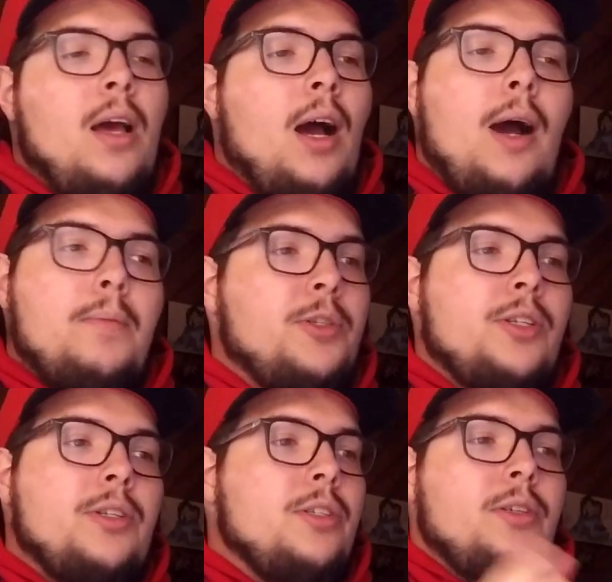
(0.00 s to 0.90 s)

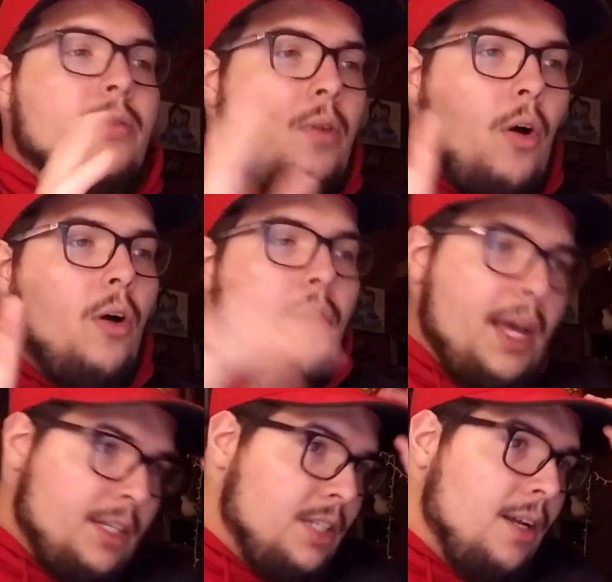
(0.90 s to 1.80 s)
options and all
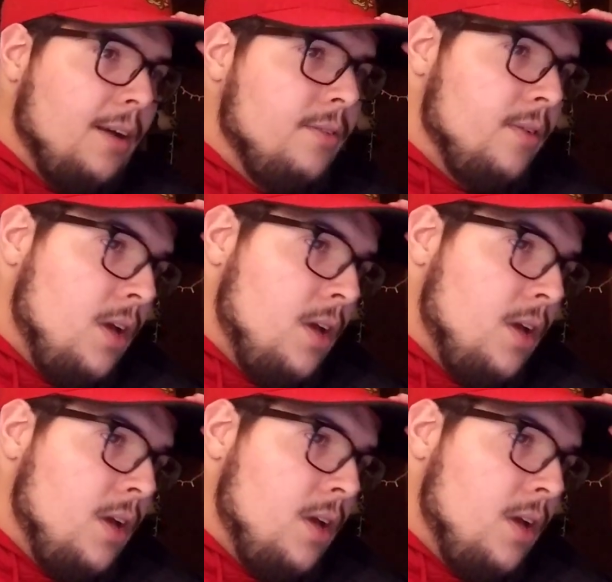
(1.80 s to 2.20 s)
that stuff.